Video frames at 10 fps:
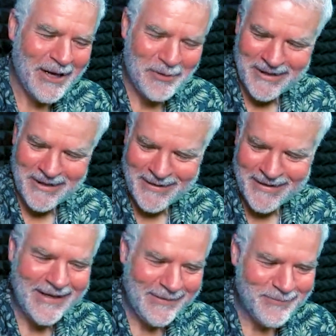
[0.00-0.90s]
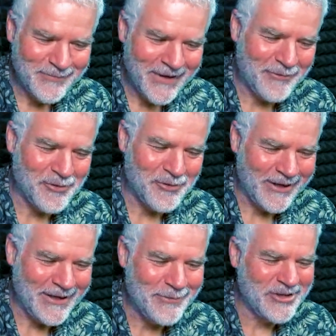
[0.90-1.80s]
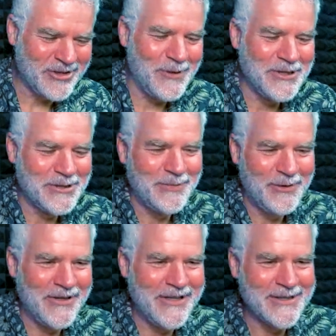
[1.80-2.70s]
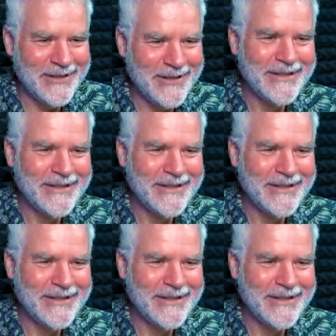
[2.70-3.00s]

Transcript: equally um, equally responsible for this one.